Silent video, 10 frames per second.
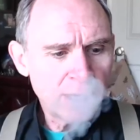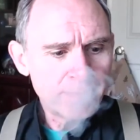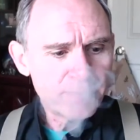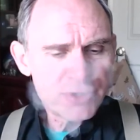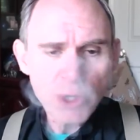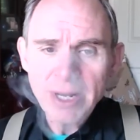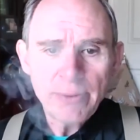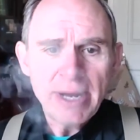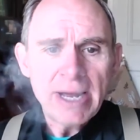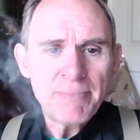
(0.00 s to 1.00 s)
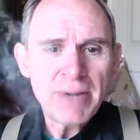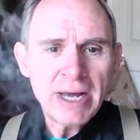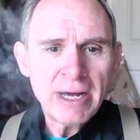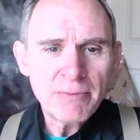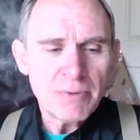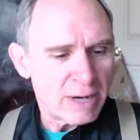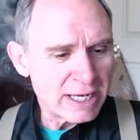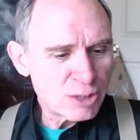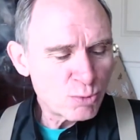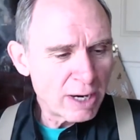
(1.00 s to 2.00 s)
So anyway, but I
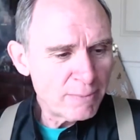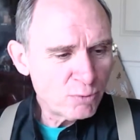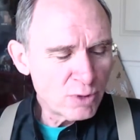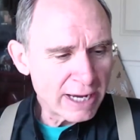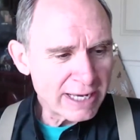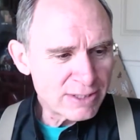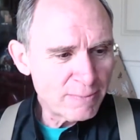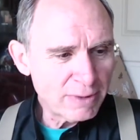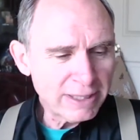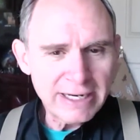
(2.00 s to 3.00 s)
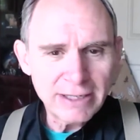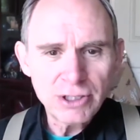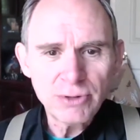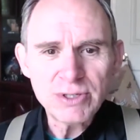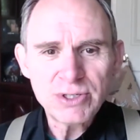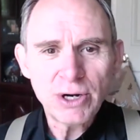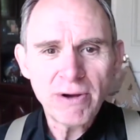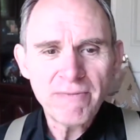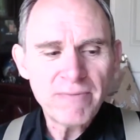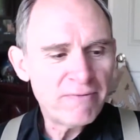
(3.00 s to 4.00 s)
guess what I'm leading to is, you know,
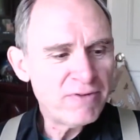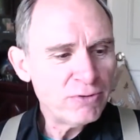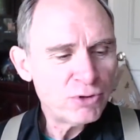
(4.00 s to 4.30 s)
if you